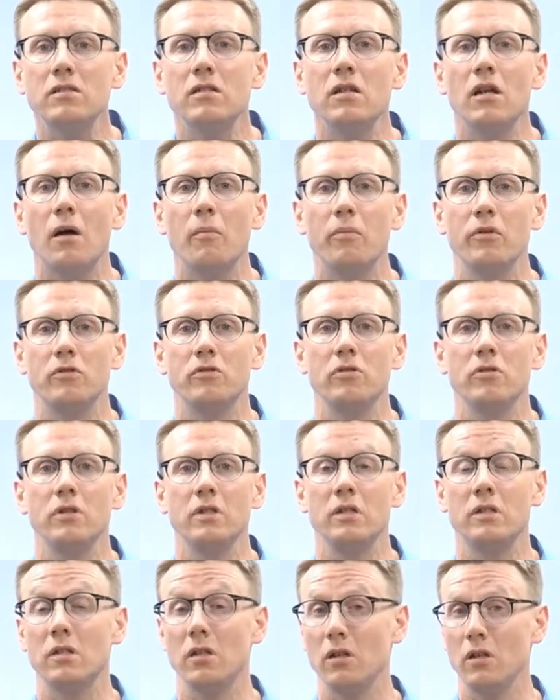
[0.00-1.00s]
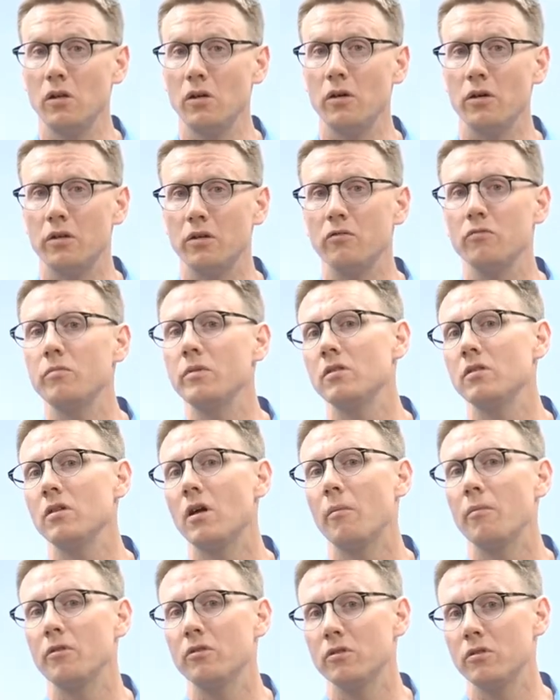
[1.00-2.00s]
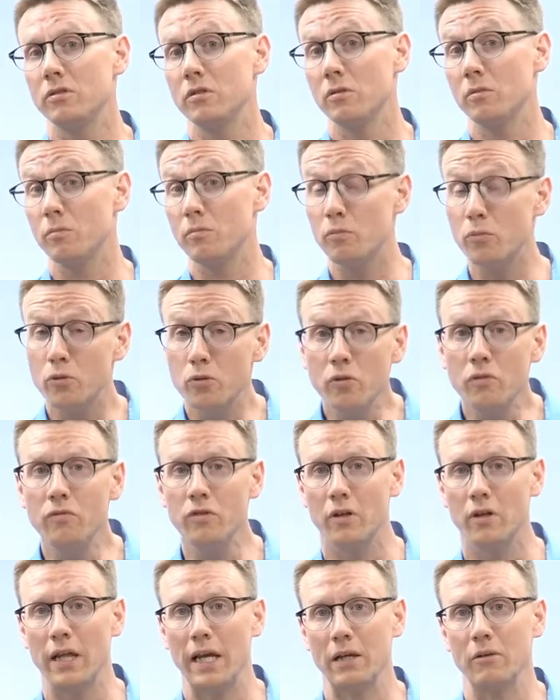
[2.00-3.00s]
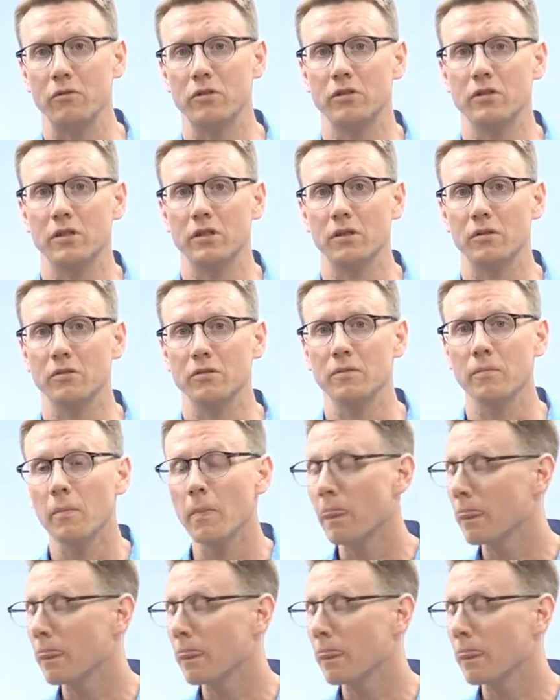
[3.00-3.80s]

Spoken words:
an opportunity to learn. You've missed an opportunity to improve your language skills.